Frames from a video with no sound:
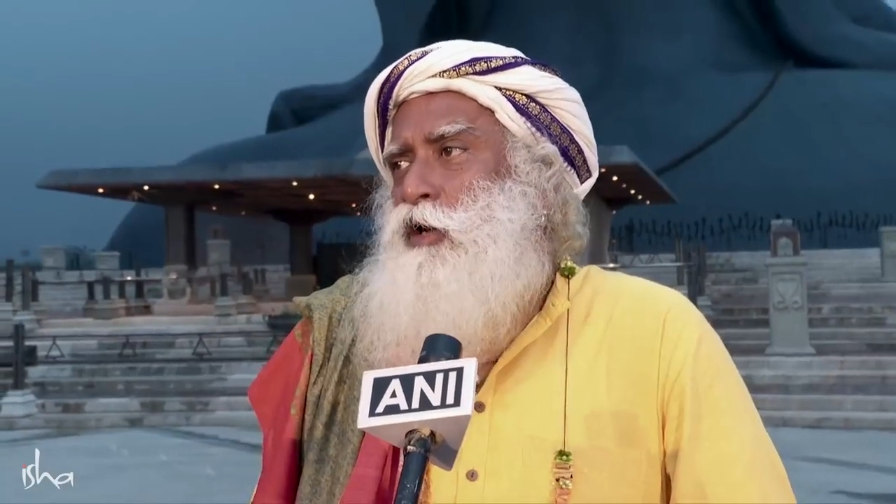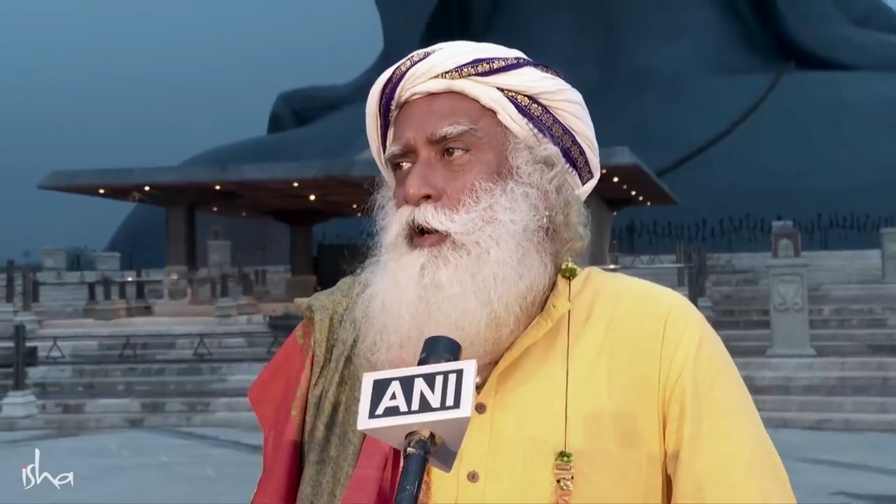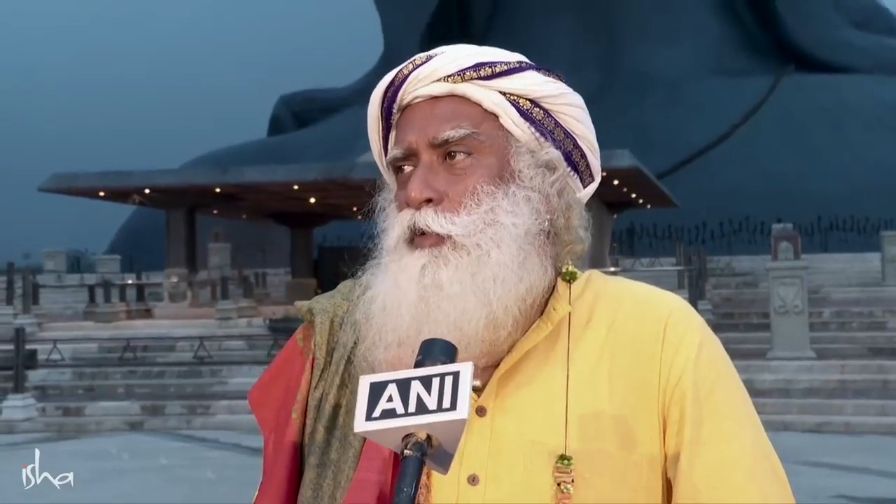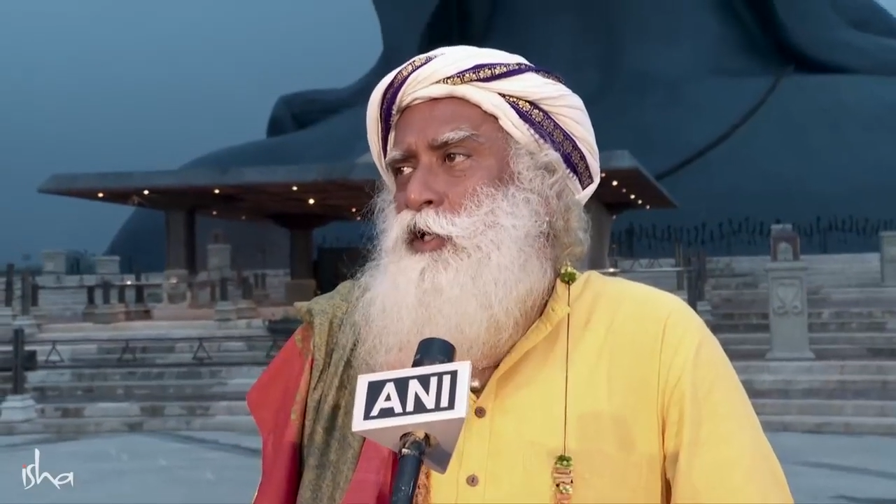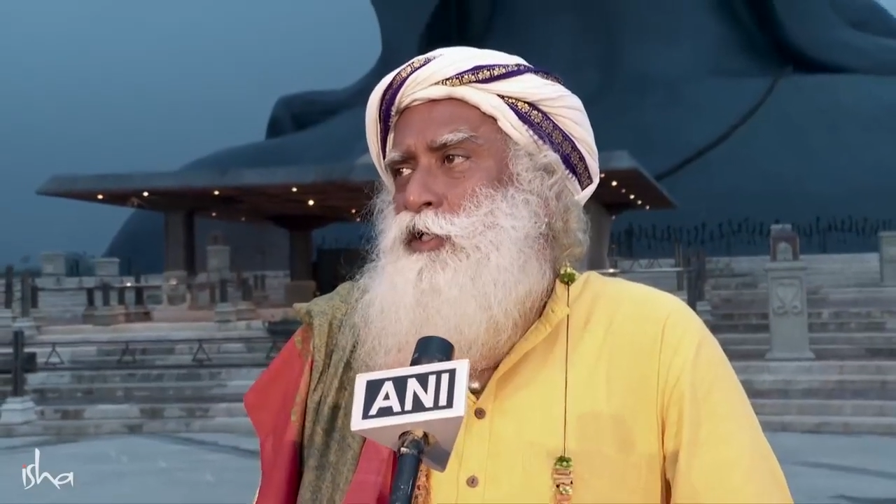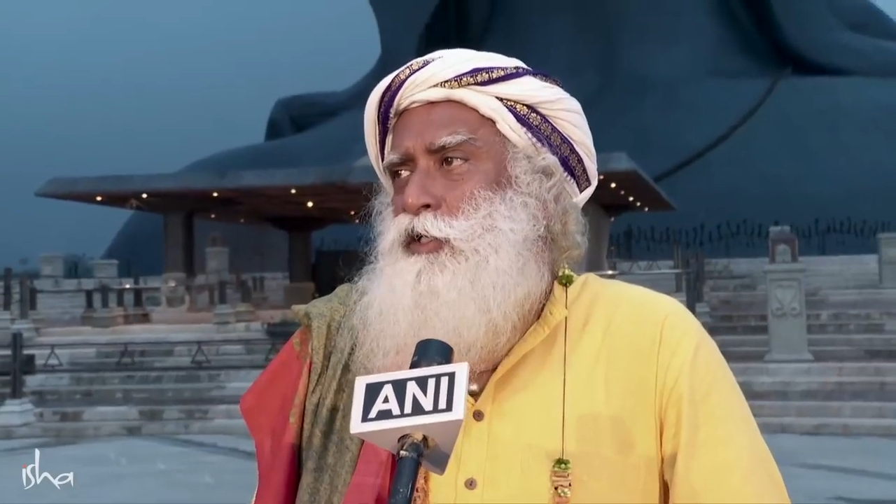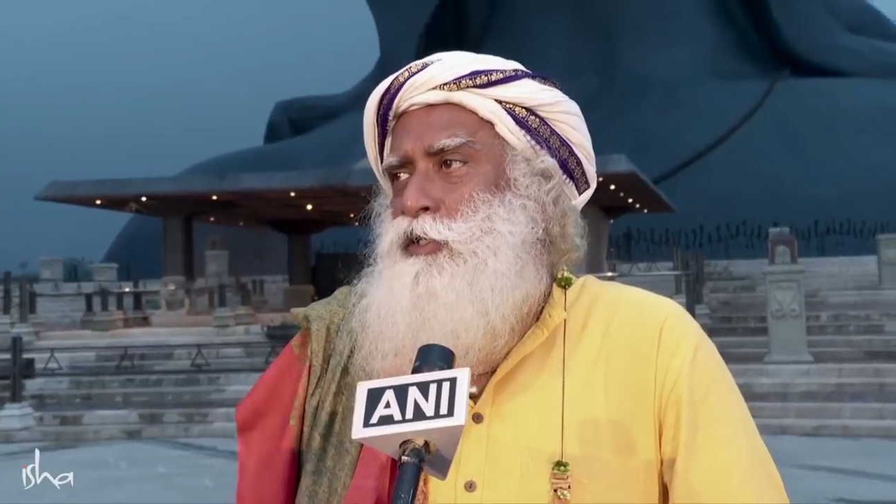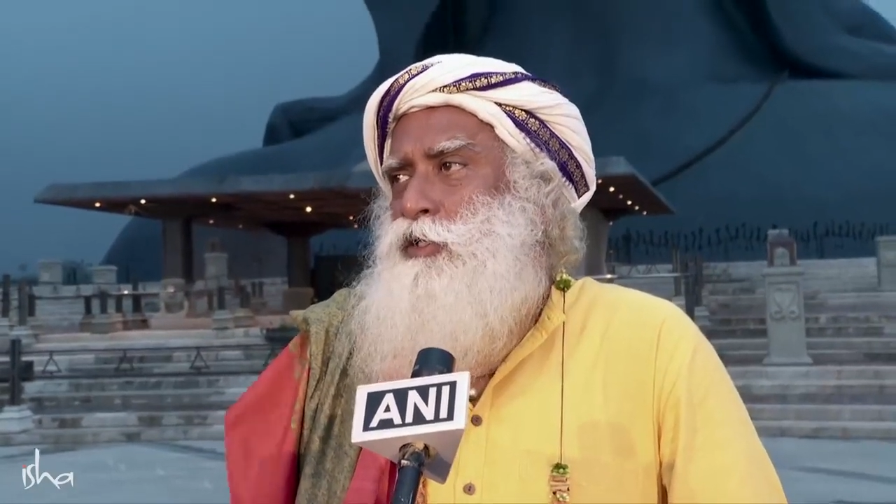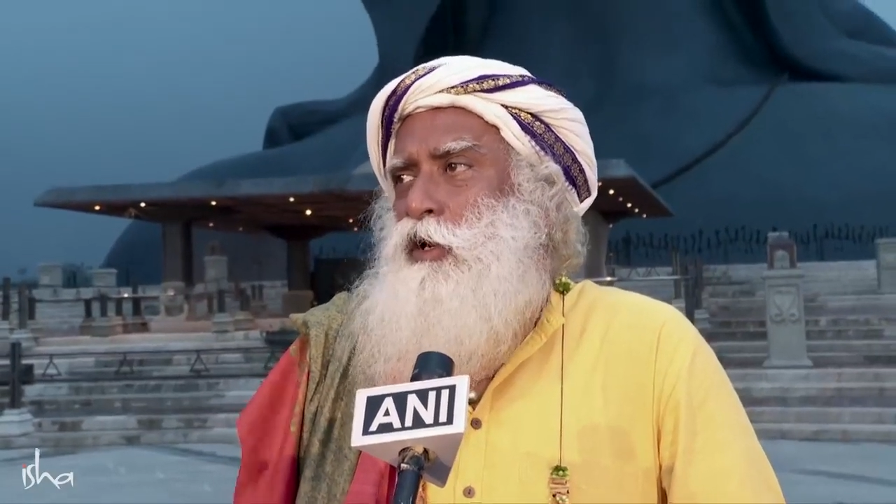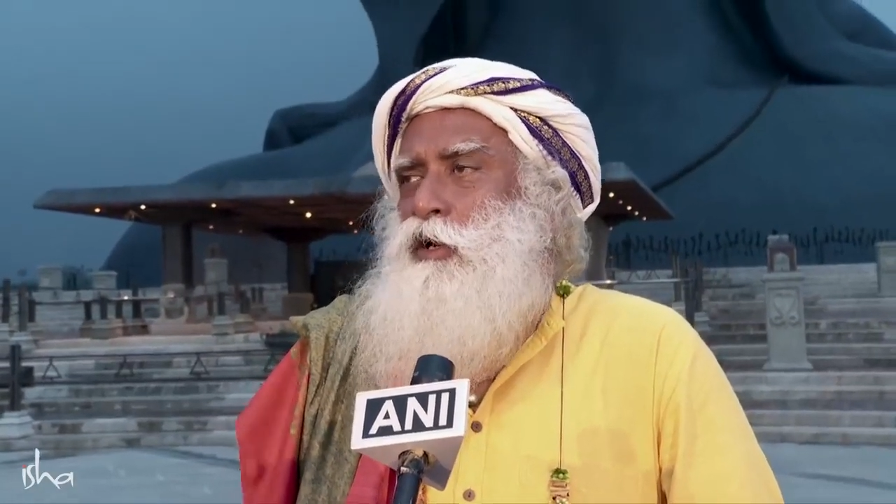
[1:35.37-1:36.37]

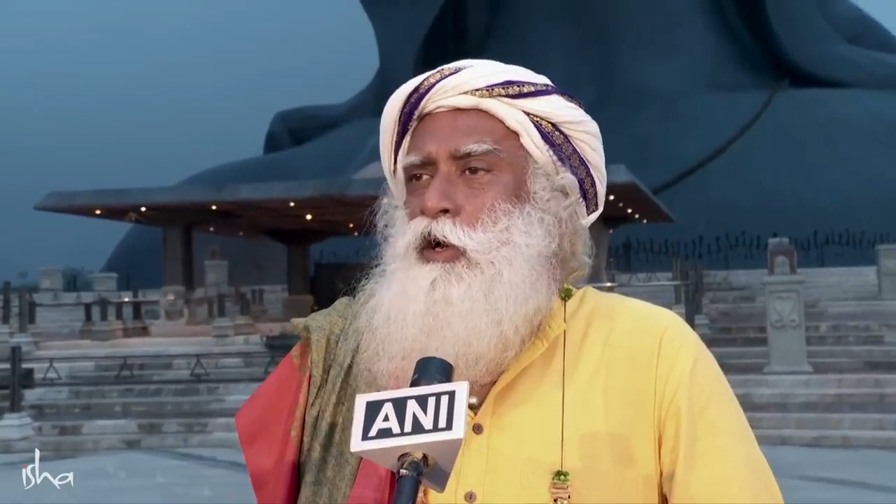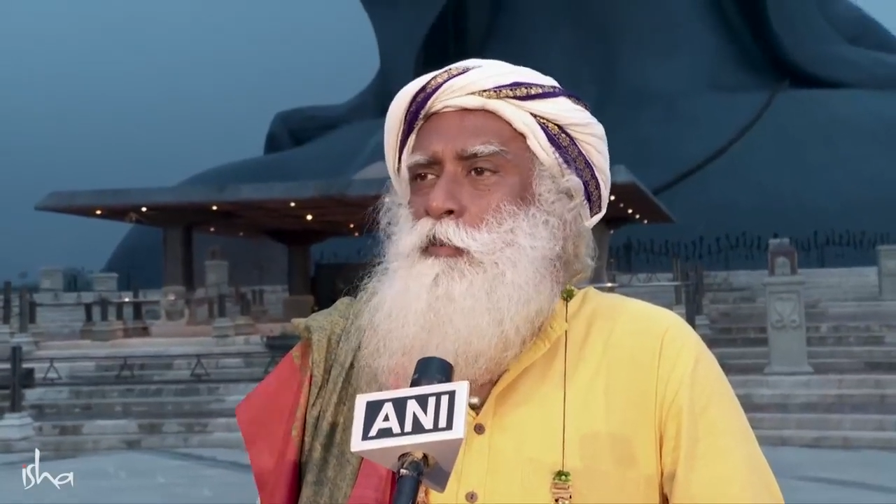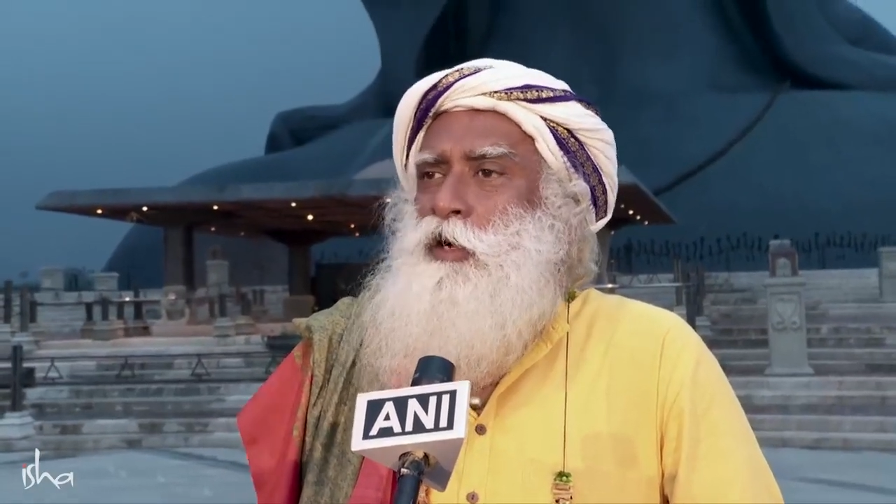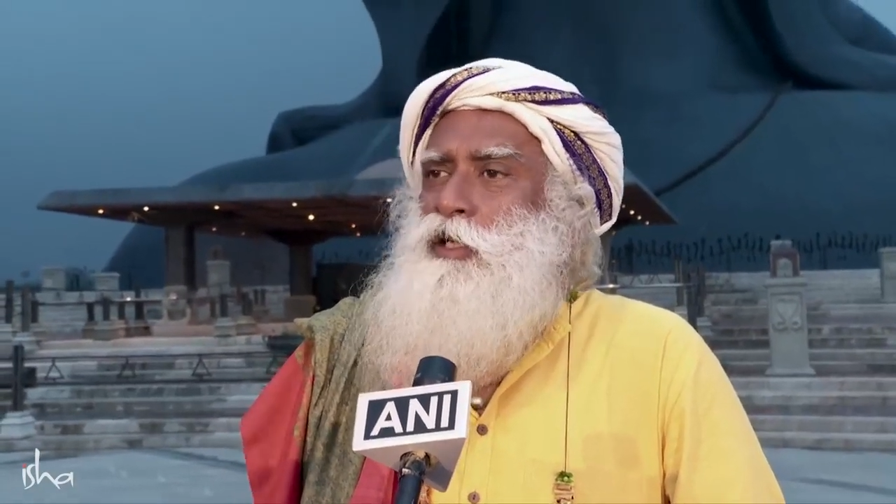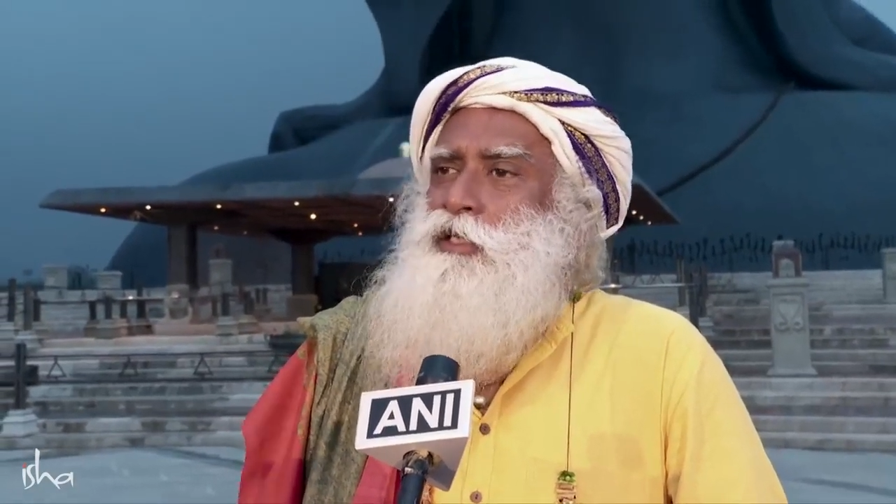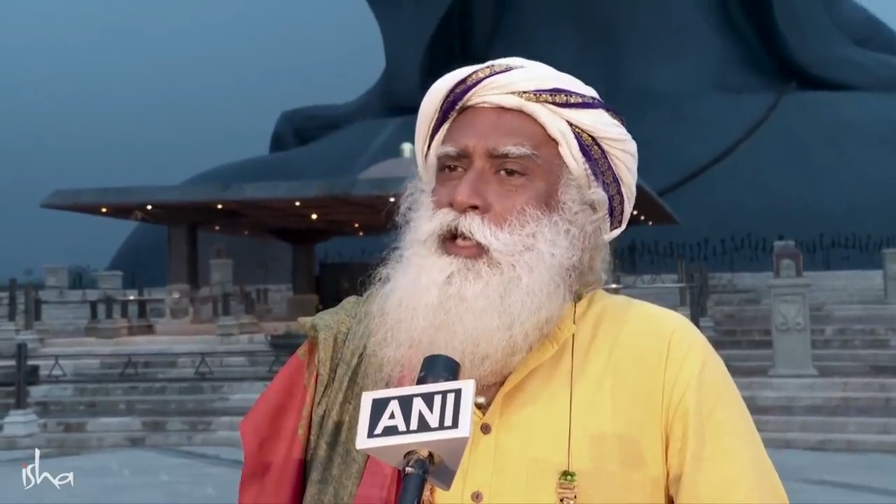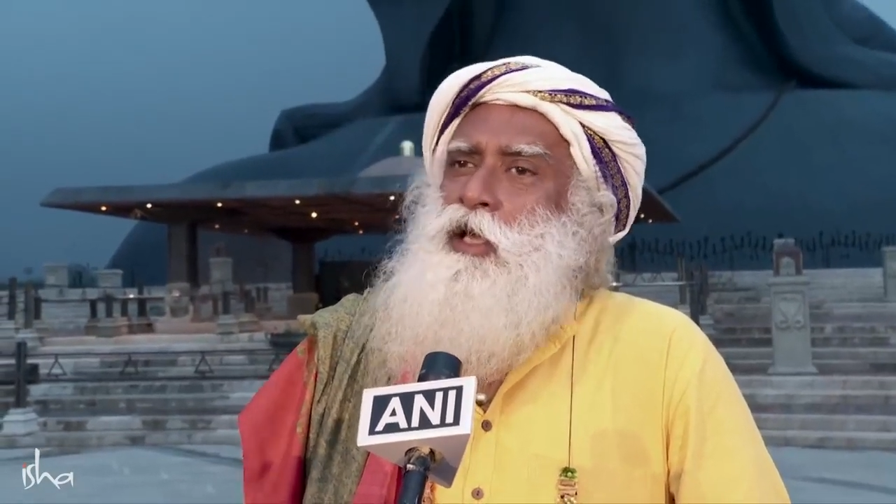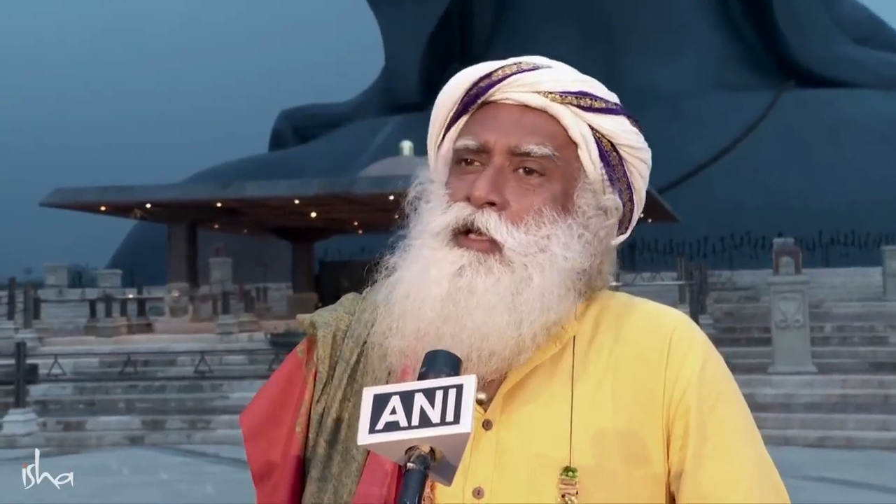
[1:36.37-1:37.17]
corporations or corporates